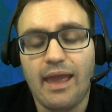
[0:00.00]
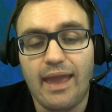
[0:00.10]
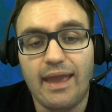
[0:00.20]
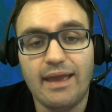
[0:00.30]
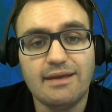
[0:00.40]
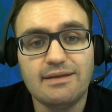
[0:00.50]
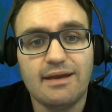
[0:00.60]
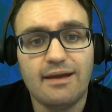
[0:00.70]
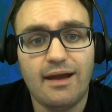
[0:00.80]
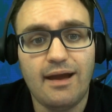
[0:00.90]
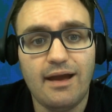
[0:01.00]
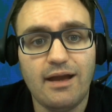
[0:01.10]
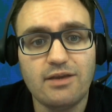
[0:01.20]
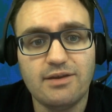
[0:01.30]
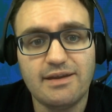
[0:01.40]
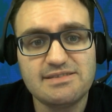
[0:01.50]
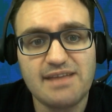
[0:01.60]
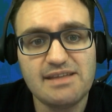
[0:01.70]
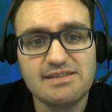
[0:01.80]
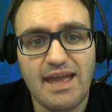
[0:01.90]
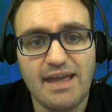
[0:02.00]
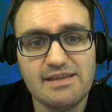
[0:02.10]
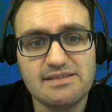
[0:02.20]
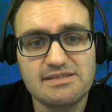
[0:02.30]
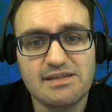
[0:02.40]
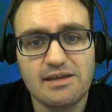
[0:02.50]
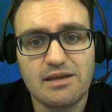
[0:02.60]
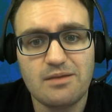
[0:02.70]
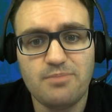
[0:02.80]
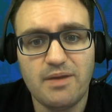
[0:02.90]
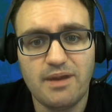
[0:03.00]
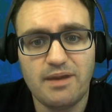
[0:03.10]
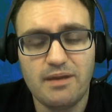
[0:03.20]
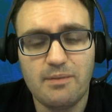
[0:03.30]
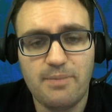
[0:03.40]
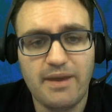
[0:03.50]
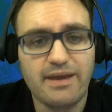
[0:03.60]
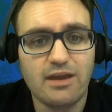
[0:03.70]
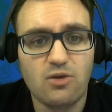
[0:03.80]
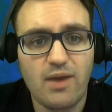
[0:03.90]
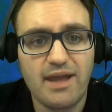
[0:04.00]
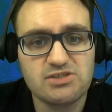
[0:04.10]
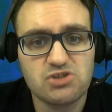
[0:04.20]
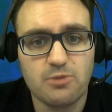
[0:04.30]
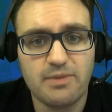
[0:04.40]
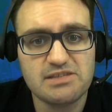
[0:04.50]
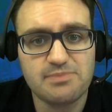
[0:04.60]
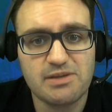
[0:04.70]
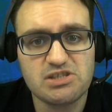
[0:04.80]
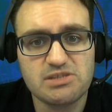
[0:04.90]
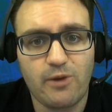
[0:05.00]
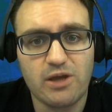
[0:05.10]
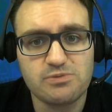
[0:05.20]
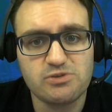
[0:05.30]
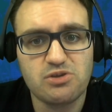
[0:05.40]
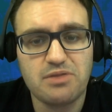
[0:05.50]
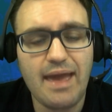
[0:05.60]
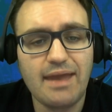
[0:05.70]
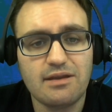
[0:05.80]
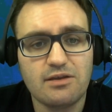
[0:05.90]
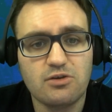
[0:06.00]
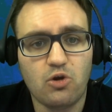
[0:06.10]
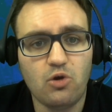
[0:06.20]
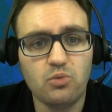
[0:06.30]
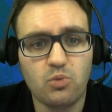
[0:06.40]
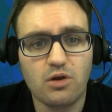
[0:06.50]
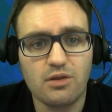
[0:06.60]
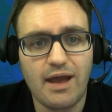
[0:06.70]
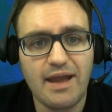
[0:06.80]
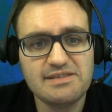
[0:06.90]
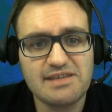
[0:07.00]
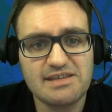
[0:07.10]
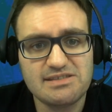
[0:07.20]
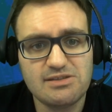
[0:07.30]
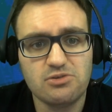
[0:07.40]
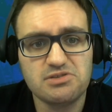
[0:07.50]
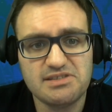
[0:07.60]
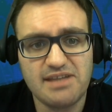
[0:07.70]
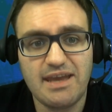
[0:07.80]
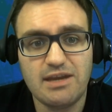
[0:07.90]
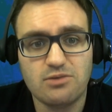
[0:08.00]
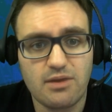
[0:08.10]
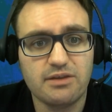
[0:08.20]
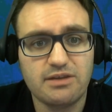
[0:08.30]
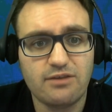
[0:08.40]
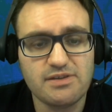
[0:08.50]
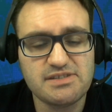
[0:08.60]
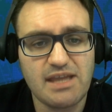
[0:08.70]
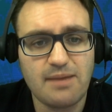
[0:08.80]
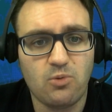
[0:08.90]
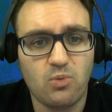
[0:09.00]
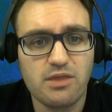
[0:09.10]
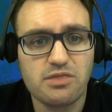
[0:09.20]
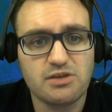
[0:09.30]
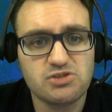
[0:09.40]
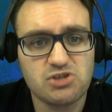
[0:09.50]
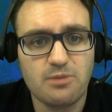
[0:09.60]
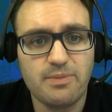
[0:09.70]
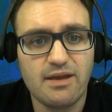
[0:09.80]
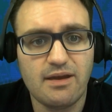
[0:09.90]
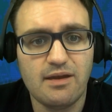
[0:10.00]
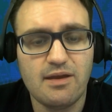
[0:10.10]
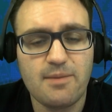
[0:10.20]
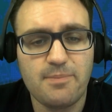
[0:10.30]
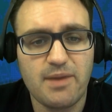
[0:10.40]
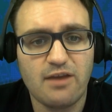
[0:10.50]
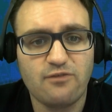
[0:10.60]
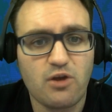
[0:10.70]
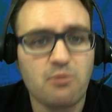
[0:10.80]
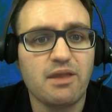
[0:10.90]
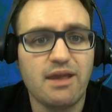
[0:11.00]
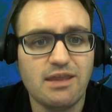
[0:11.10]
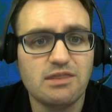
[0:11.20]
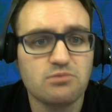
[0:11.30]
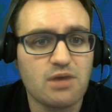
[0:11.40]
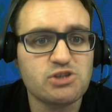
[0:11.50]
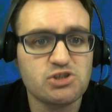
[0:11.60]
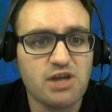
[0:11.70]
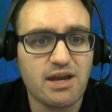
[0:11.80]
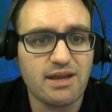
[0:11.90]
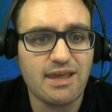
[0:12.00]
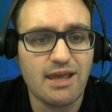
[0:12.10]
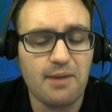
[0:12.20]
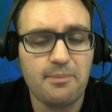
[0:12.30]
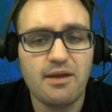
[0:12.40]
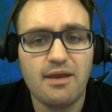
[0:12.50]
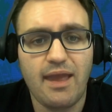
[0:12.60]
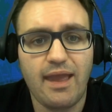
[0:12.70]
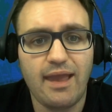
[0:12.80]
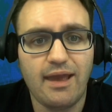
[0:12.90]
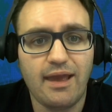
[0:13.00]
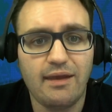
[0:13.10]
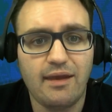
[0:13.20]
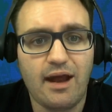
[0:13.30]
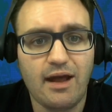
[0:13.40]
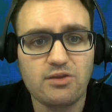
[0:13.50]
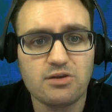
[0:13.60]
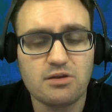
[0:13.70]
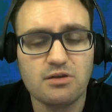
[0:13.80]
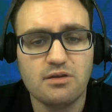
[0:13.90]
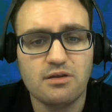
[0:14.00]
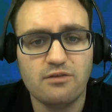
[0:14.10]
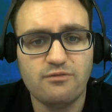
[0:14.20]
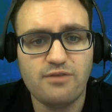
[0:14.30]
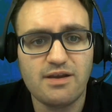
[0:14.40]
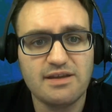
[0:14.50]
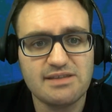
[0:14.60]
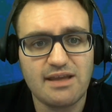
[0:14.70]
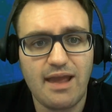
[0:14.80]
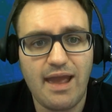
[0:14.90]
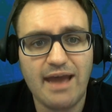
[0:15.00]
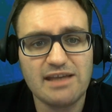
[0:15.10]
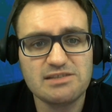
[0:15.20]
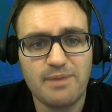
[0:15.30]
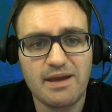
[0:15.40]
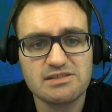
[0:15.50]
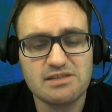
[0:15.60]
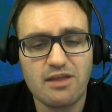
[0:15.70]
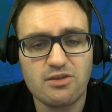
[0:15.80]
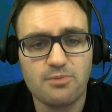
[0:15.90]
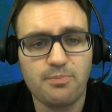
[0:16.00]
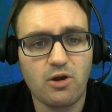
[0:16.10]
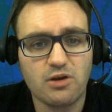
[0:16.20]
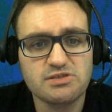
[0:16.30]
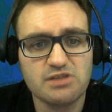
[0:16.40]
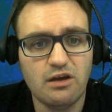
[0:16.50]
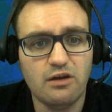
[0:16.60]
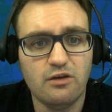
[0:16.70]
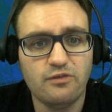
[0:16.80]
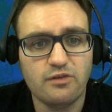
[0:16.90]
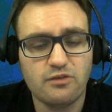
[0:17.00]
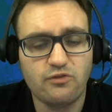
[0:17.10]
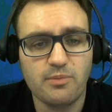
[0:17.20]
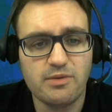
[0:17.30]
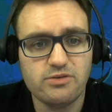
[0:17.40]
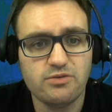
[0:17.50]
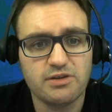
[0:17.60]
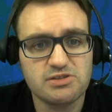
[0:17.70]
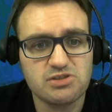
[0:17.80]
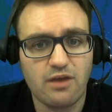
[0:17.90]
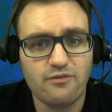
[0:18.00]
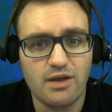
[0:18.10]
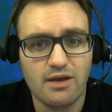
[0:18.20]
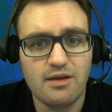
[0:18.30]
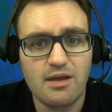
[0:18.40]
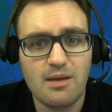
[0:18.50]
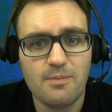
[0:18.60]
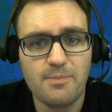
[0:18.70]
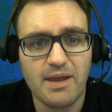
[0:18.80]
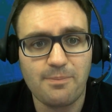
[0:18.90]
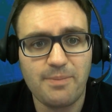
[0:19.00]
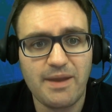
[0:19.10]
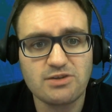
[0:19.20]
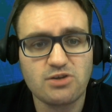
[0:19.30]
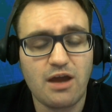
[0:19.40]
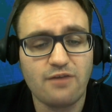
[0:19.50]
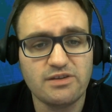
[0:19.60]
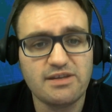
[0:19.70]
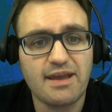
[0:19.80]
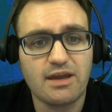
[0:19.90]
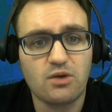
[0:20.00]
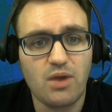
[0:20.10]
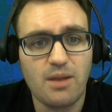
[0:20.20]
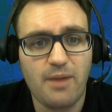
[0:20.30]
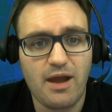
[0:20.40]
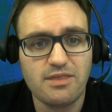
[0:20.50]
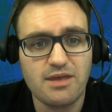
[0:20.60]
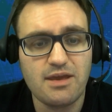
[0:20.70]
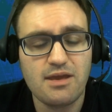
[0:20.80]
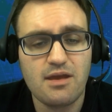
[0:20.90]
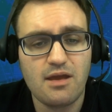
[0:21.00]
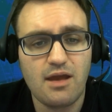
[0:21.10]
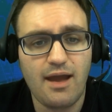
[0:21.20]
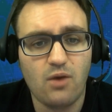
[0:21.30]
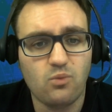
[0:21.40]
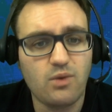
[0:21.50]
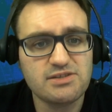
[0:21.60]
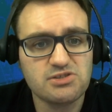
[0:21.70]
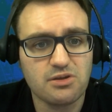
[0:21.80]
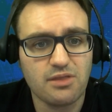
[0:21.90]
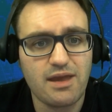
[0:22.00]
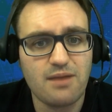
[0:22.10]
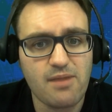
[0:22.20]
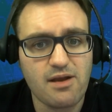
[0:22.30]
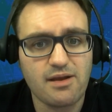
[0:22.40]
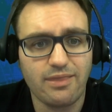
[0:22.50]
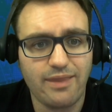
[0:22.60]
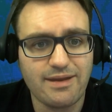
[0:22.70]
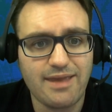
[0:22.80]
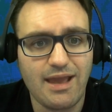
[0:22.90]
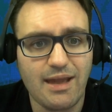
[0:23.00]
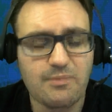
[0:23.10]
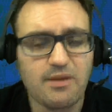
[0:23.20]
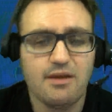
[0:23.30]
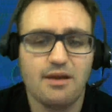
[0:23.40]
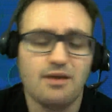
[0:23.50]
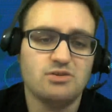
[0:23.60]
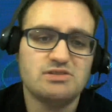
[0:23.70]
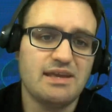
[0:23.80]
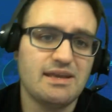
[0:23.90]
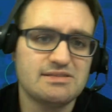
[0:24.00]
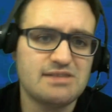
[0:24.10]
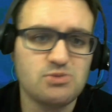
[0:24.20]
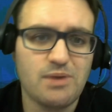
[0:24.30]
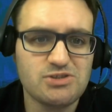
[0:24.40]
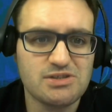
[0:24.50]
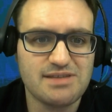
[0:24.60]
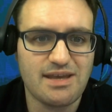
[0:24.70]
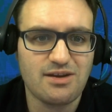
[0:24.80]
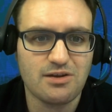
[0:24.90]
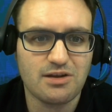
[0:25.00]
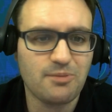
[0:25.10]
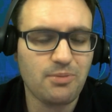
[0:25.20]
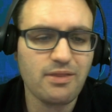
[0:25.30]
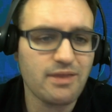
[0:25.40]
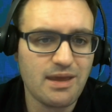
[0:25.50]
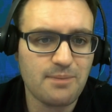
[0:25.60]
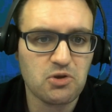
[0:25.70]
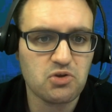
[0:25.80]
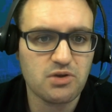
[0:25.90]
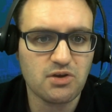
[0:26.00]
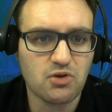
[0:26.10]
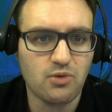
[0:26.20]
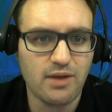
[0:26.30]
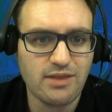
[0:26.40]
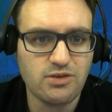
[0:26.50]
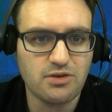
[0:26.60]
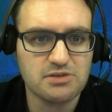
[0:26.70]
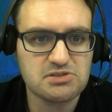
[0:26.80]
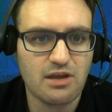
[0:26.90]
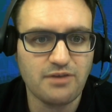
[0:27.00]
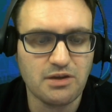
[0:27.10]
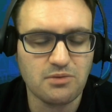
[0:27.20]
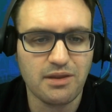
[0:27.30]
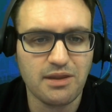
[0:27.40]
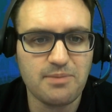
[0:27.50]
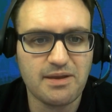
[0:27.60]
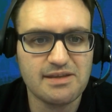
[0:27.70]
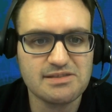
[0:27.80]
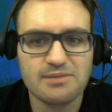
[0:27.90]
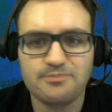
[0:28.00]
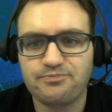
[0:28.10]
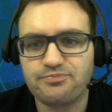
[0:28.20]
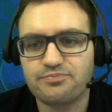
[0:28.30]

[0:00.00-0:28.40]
And United States has been picking away at Serbia as much as possible. So that Cold War alliance has still stayed relatively stable, with Serbia being firmly in the Russia-China camp and other various aspects, other parts of the former Yugoslavia being picked off and taken away by the Western-led, American-led camp. You're seeing situations that are completely hypocritical in Yugoslavia, really, because